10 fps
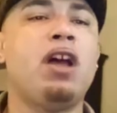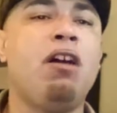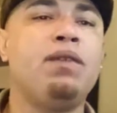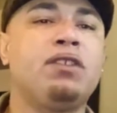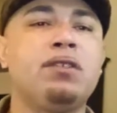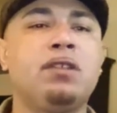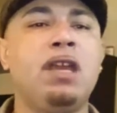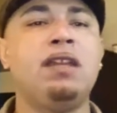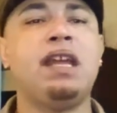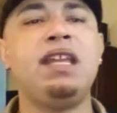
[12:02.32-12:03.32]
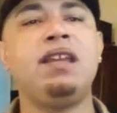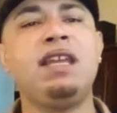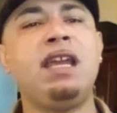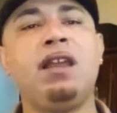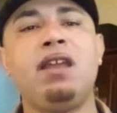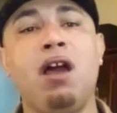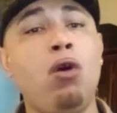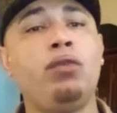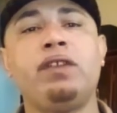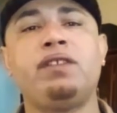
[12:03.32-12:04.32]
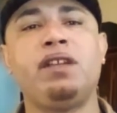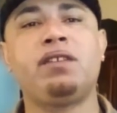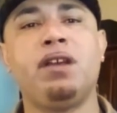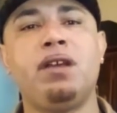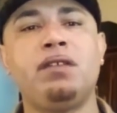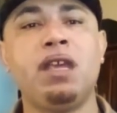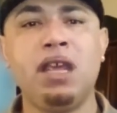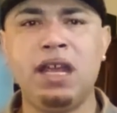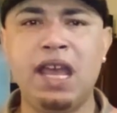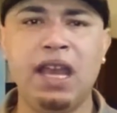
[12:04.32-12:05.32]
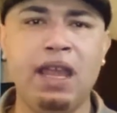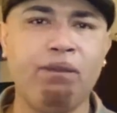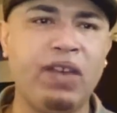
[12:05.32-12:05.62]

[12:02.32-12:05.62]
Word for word: the officers that he legally owned the six guns and had a